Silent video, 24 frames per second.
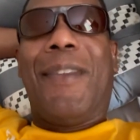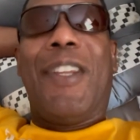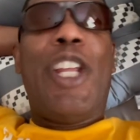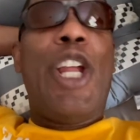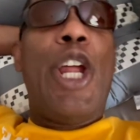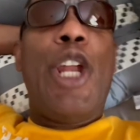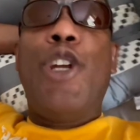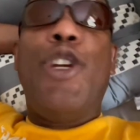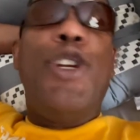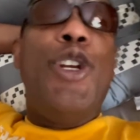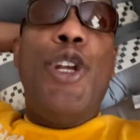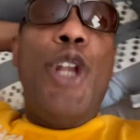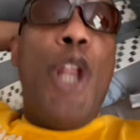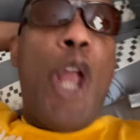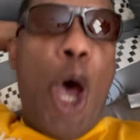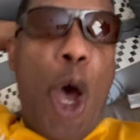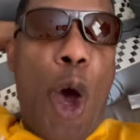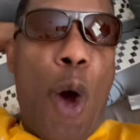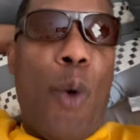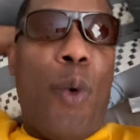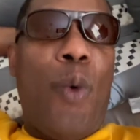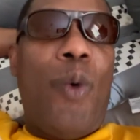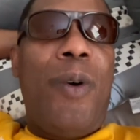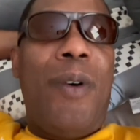
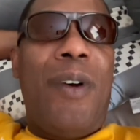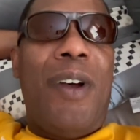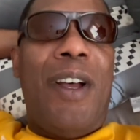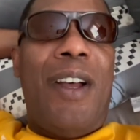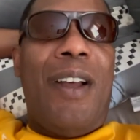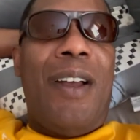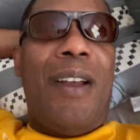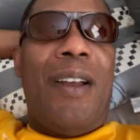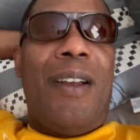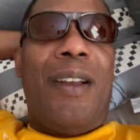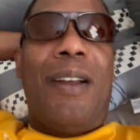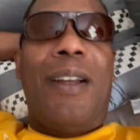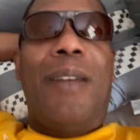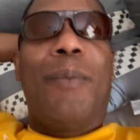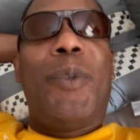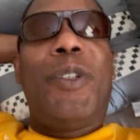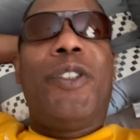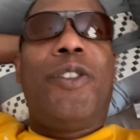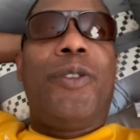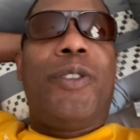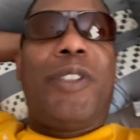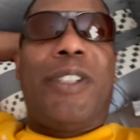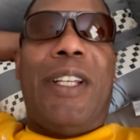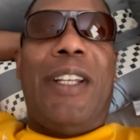No.
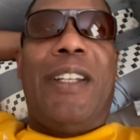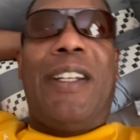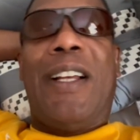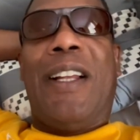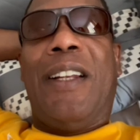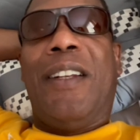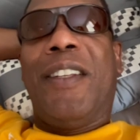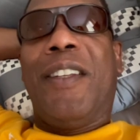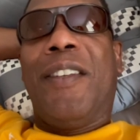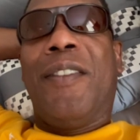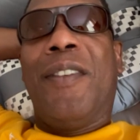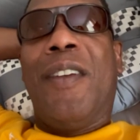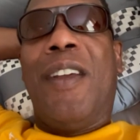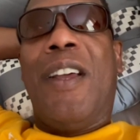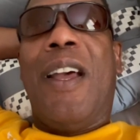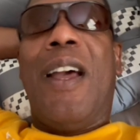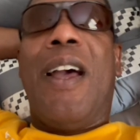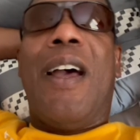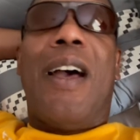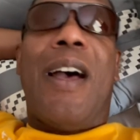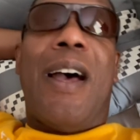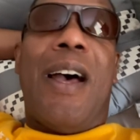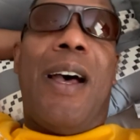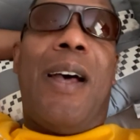What you saying, Ali?
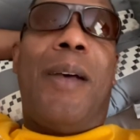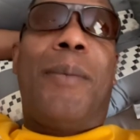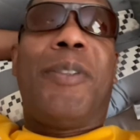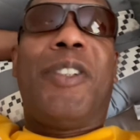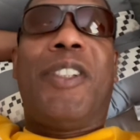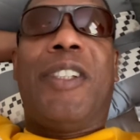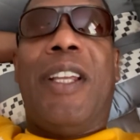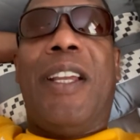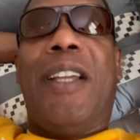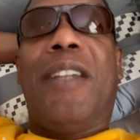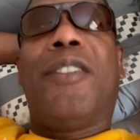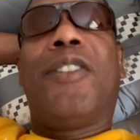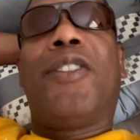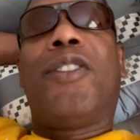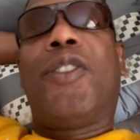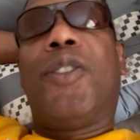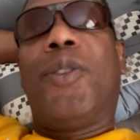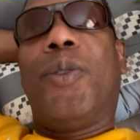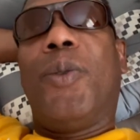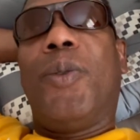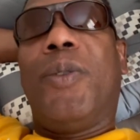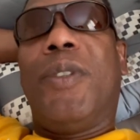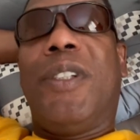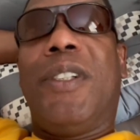I'm saying the
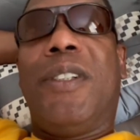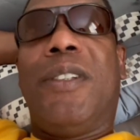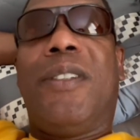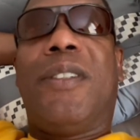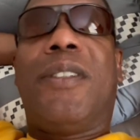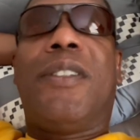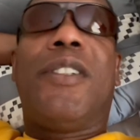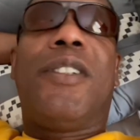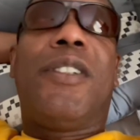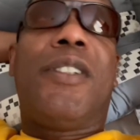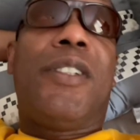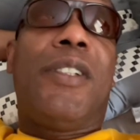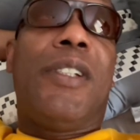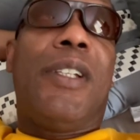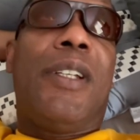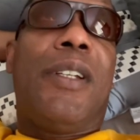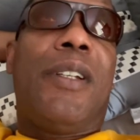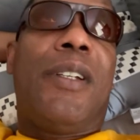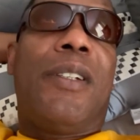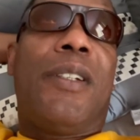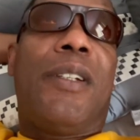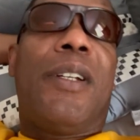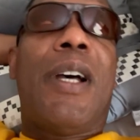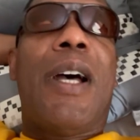Sunnis, the
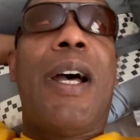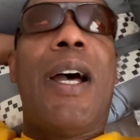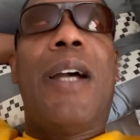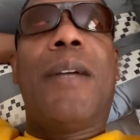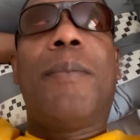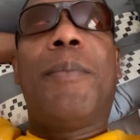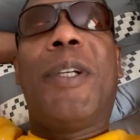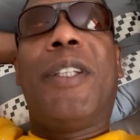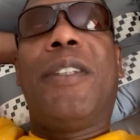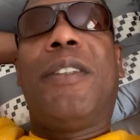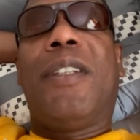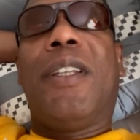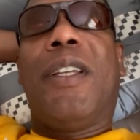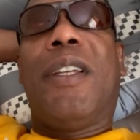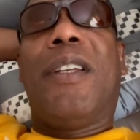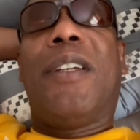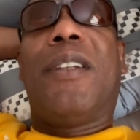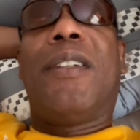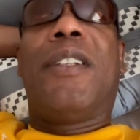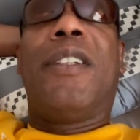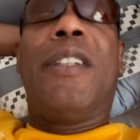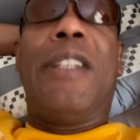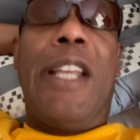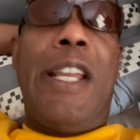Shia, the
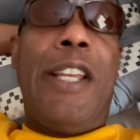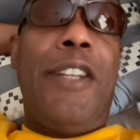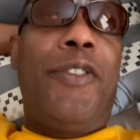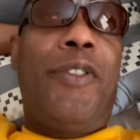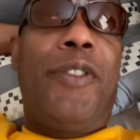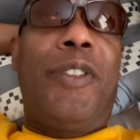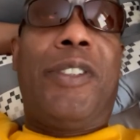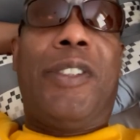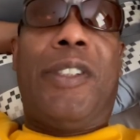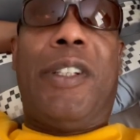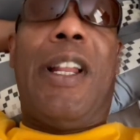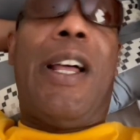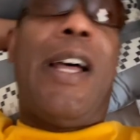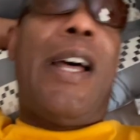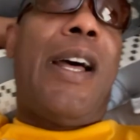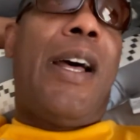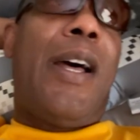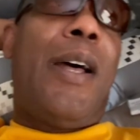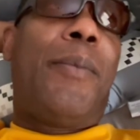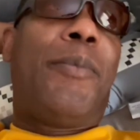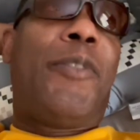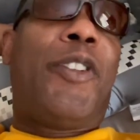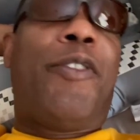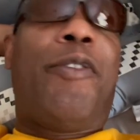Ahmadiyya, the Nation of
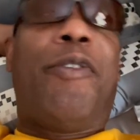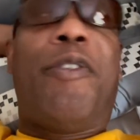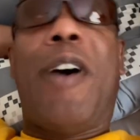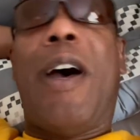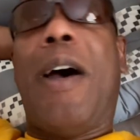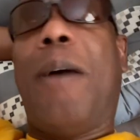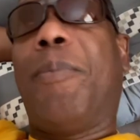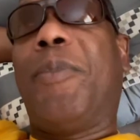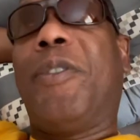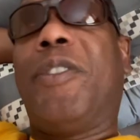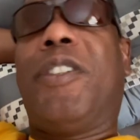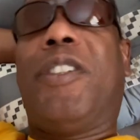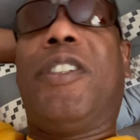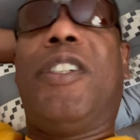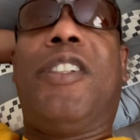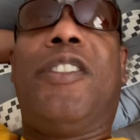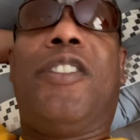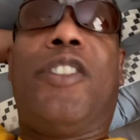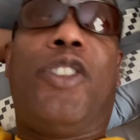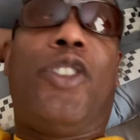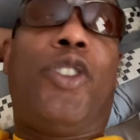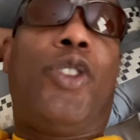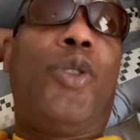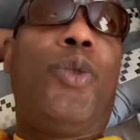Islam, the 5%,
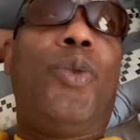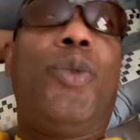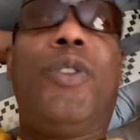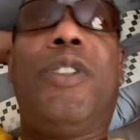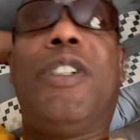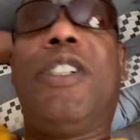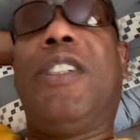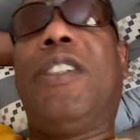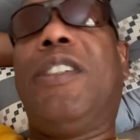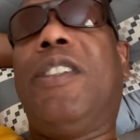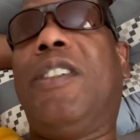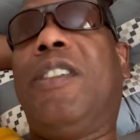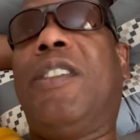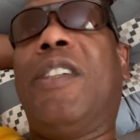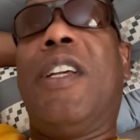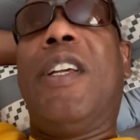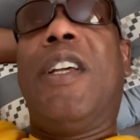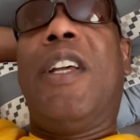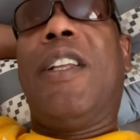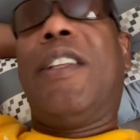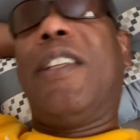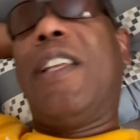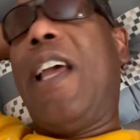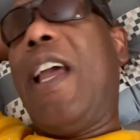the Sunnis,
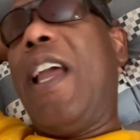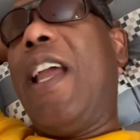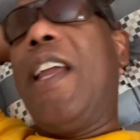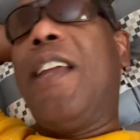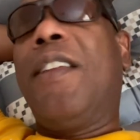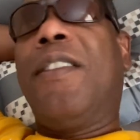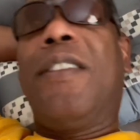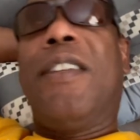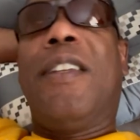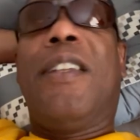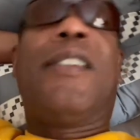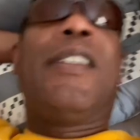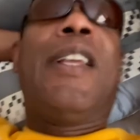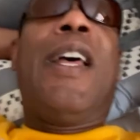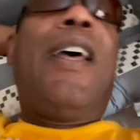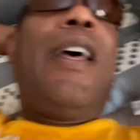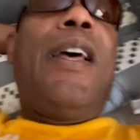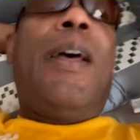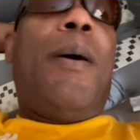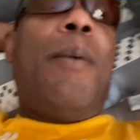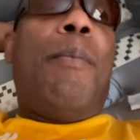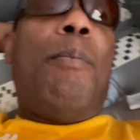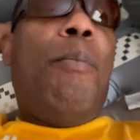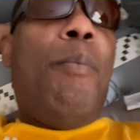the atheists.
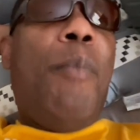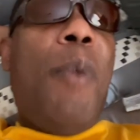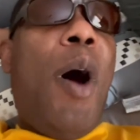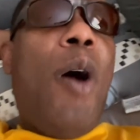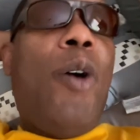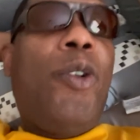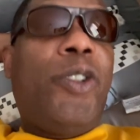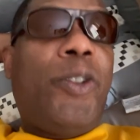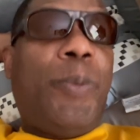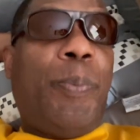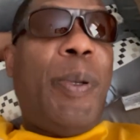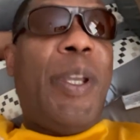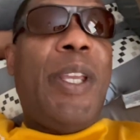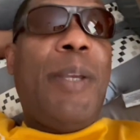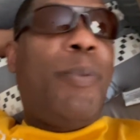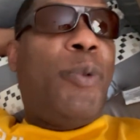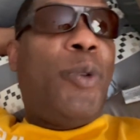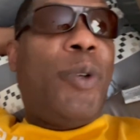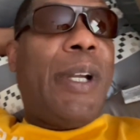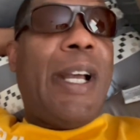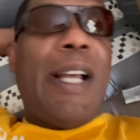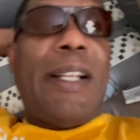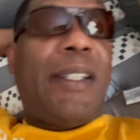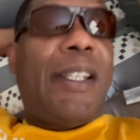Most
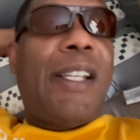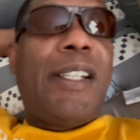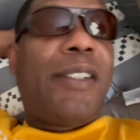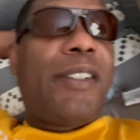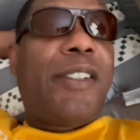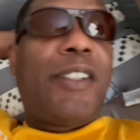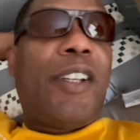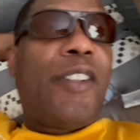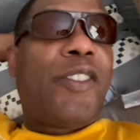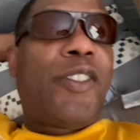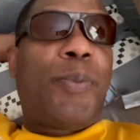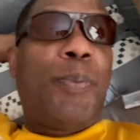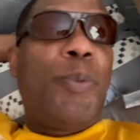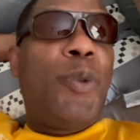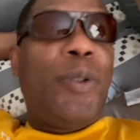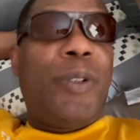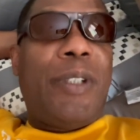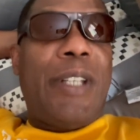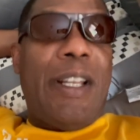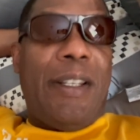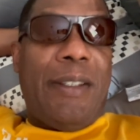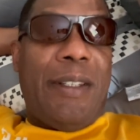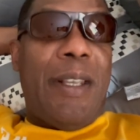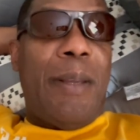people got that stuff spooked
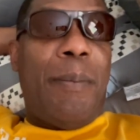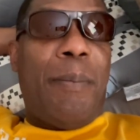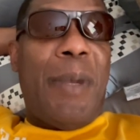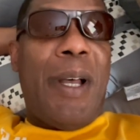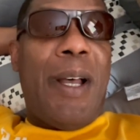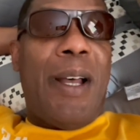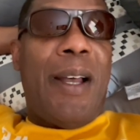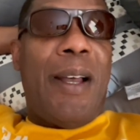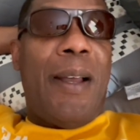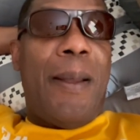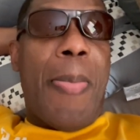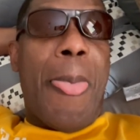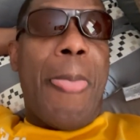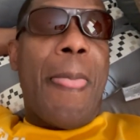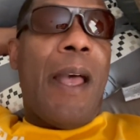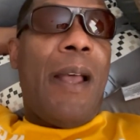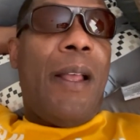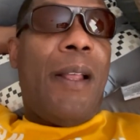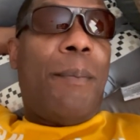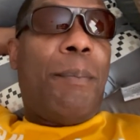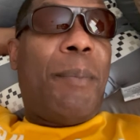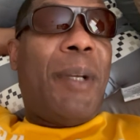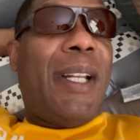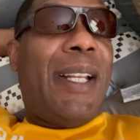out their mind.
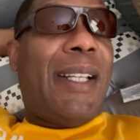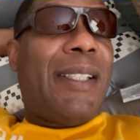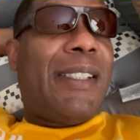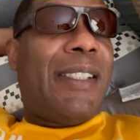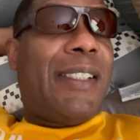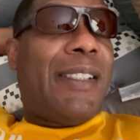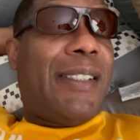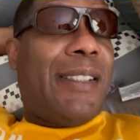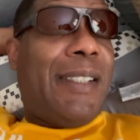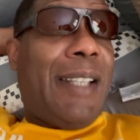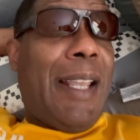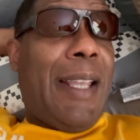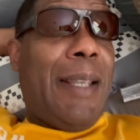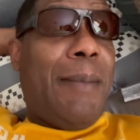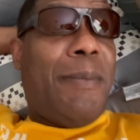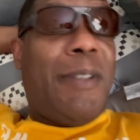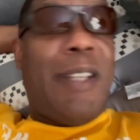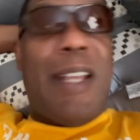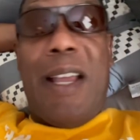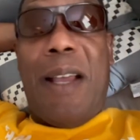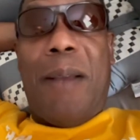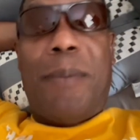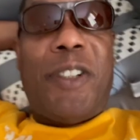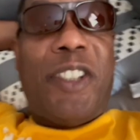But at the same
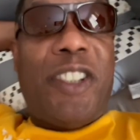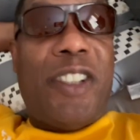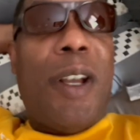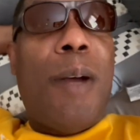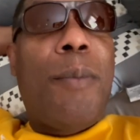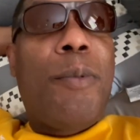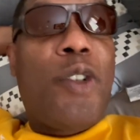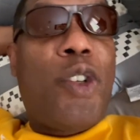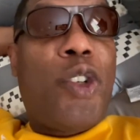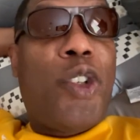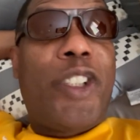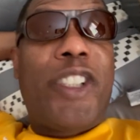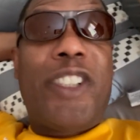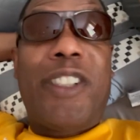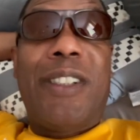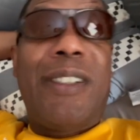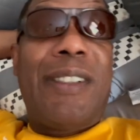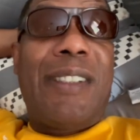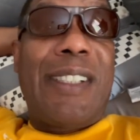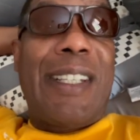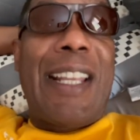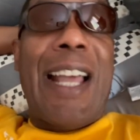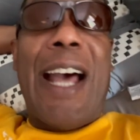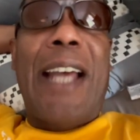time, some
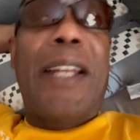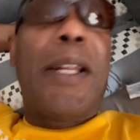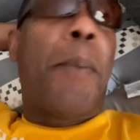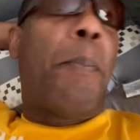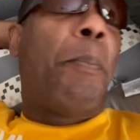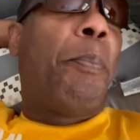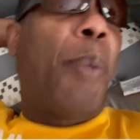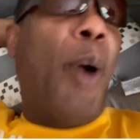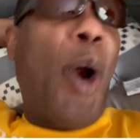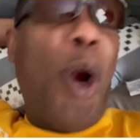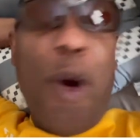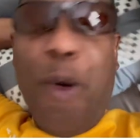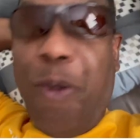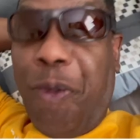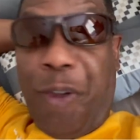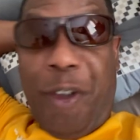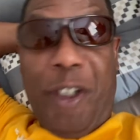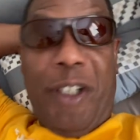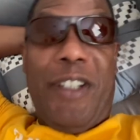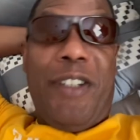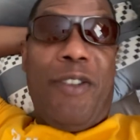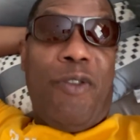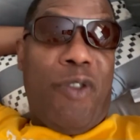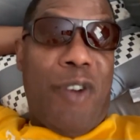Christians got it
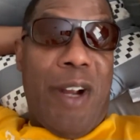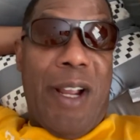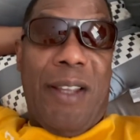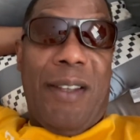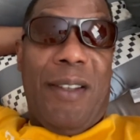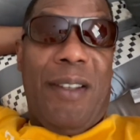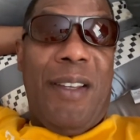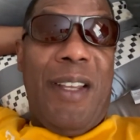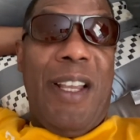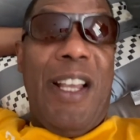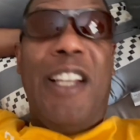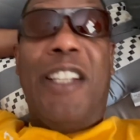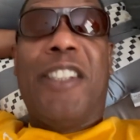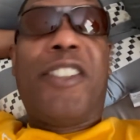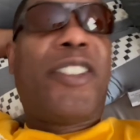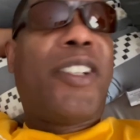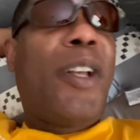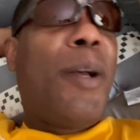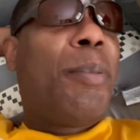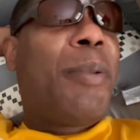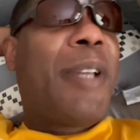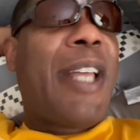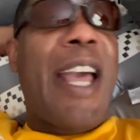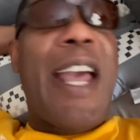perfectly right.
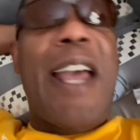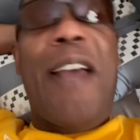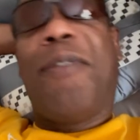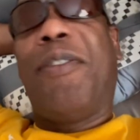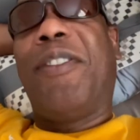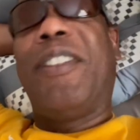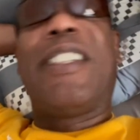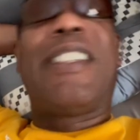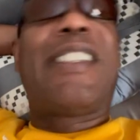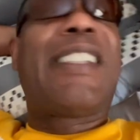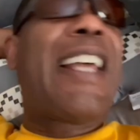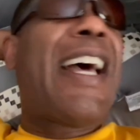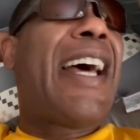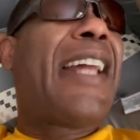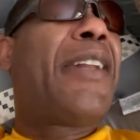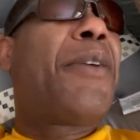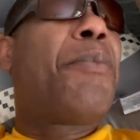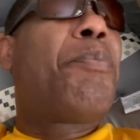Some Catholics got it